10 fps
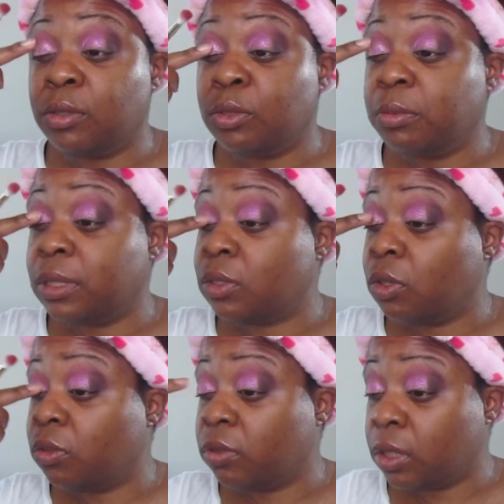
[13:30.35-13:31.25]
too much
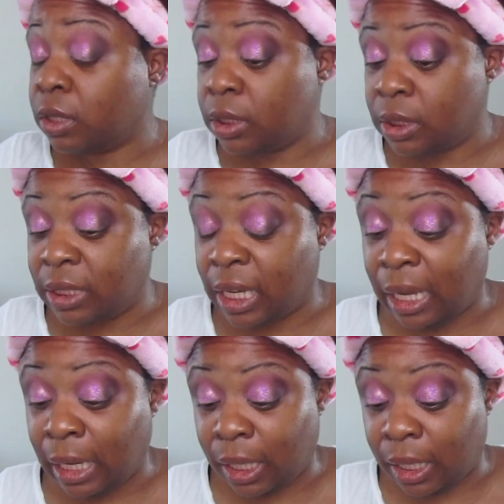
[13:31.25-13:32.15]
over on this
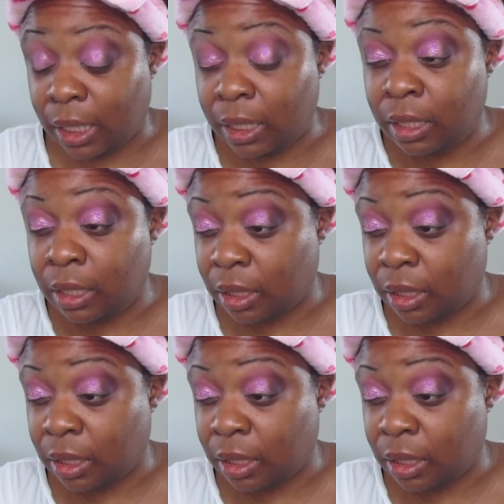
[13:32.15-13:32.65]
side,